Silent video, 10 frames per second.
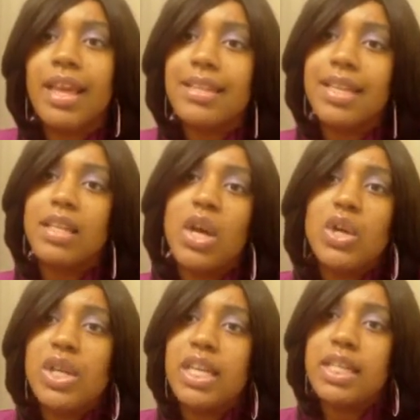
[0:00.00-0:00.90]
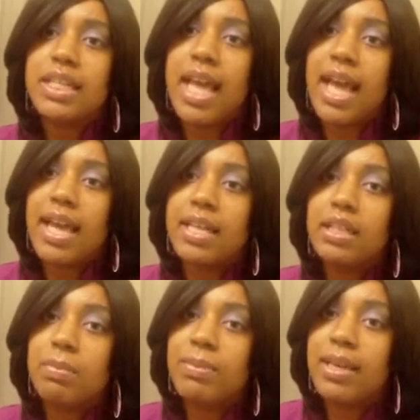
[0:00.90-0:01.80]
like I said, don't
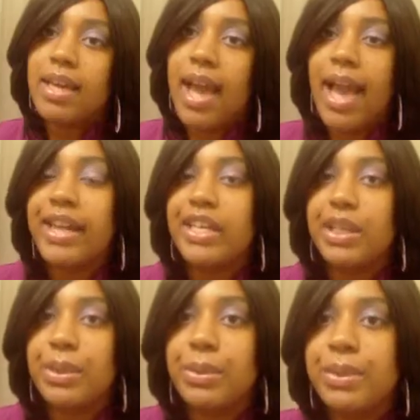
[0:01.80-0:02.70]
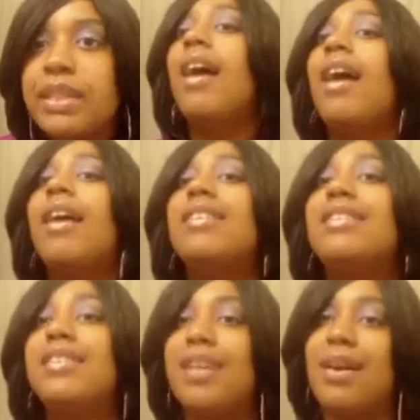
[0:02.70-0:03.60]
criticize what I do.
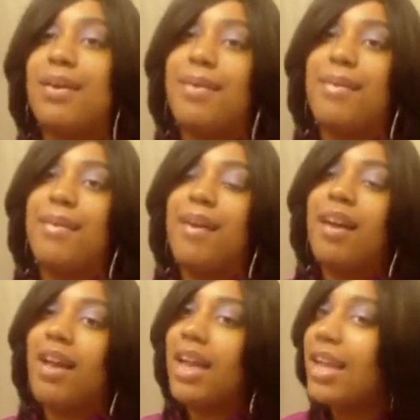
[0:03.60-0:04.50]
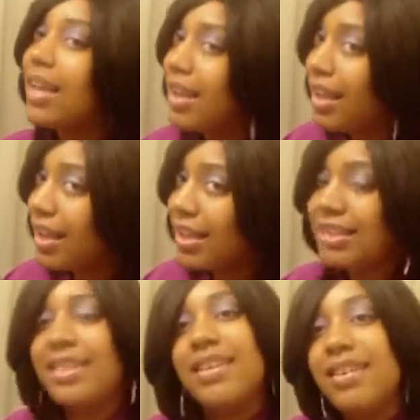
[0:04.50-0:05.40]
So,
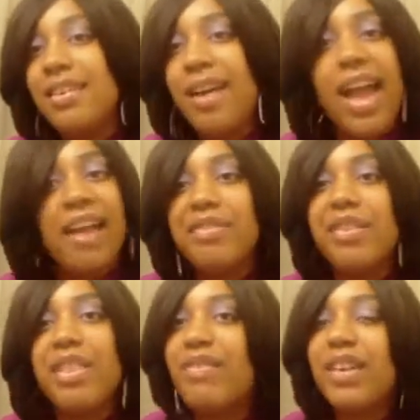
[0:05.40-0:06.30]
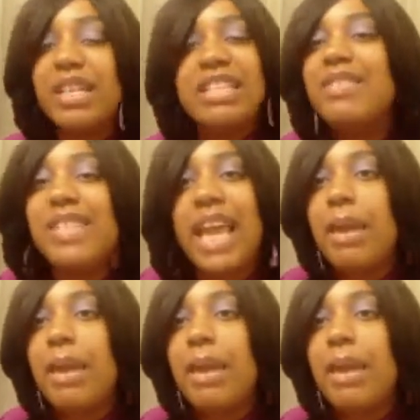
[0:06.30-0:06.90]
until after the 1st of